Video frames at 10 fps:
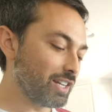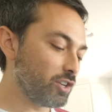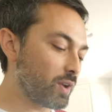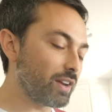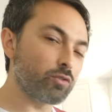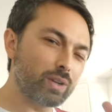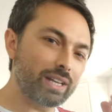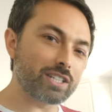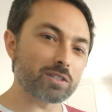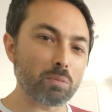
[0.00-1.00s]
you get
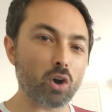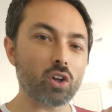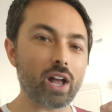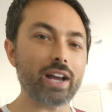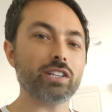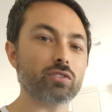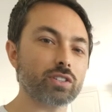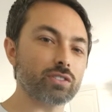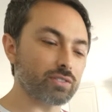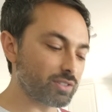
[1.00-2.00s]
really small ice
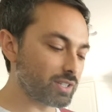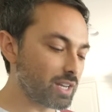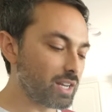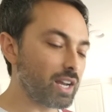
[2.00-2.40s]
crystals,